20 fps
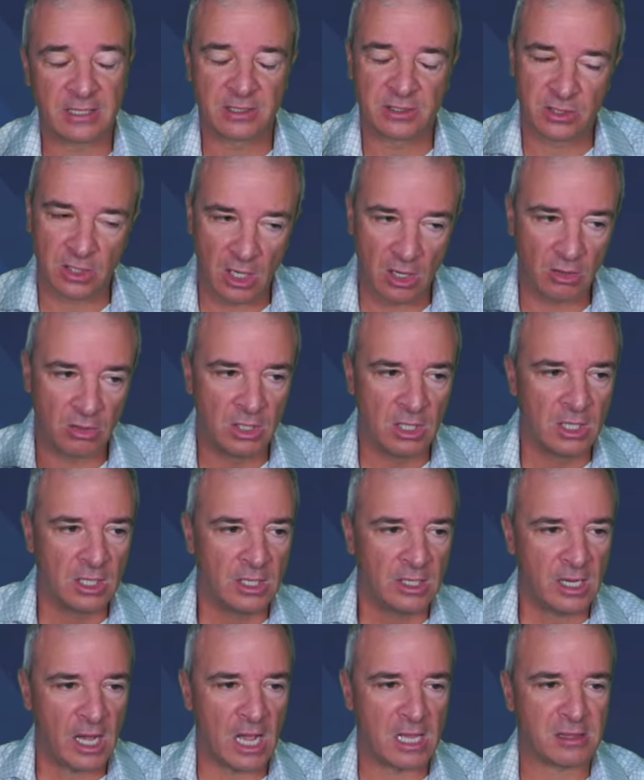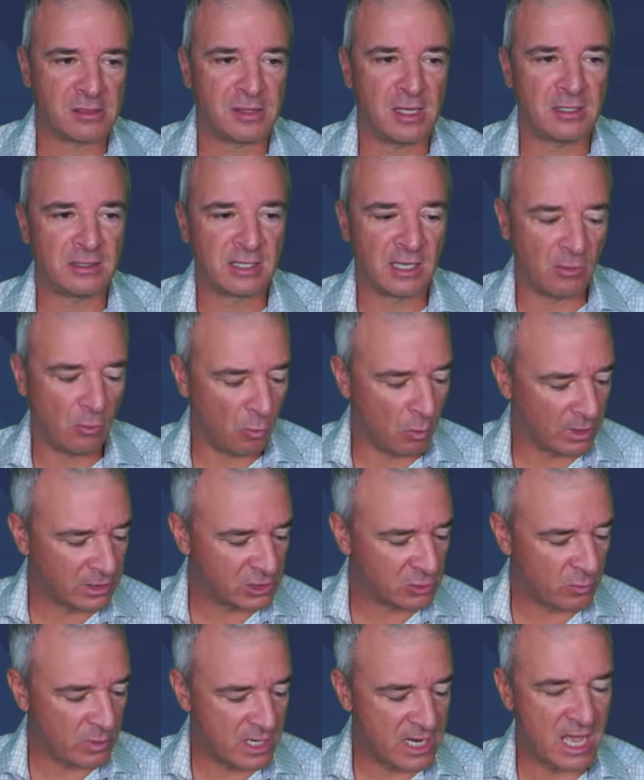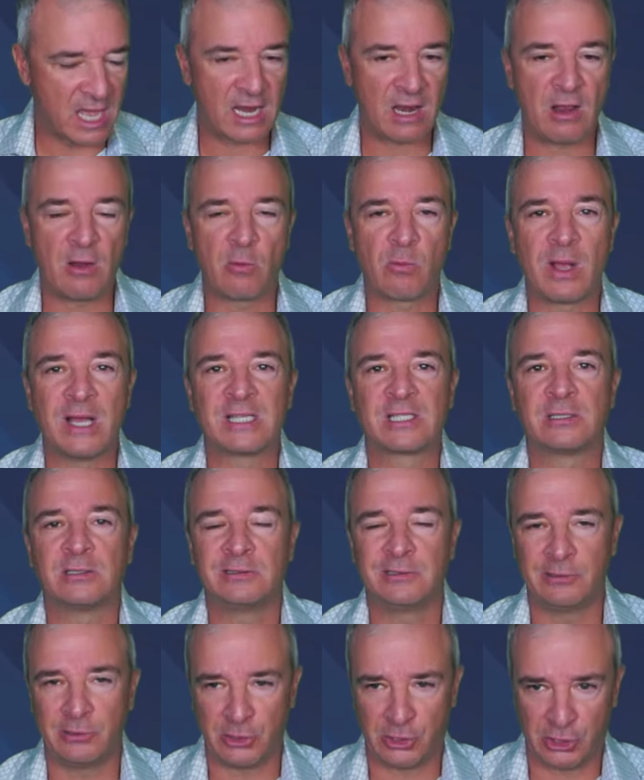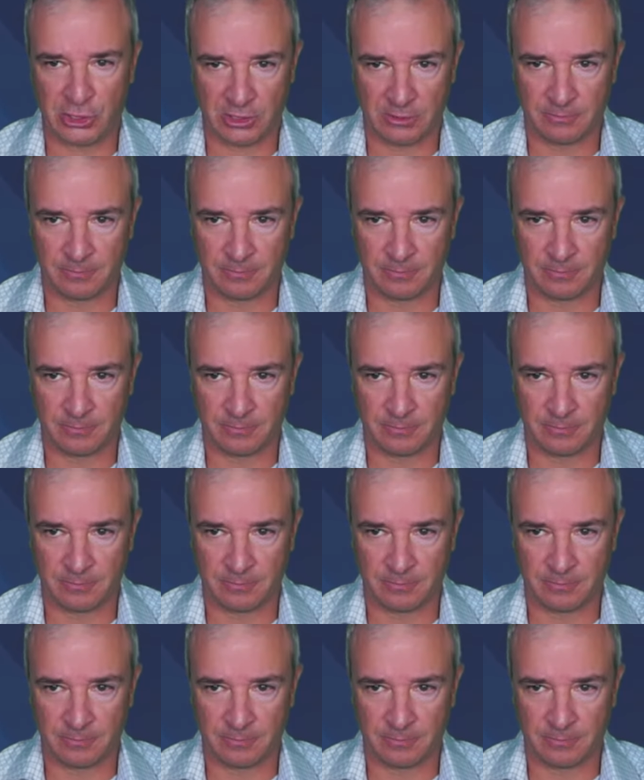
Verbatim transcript: So I think that once we get a resolution,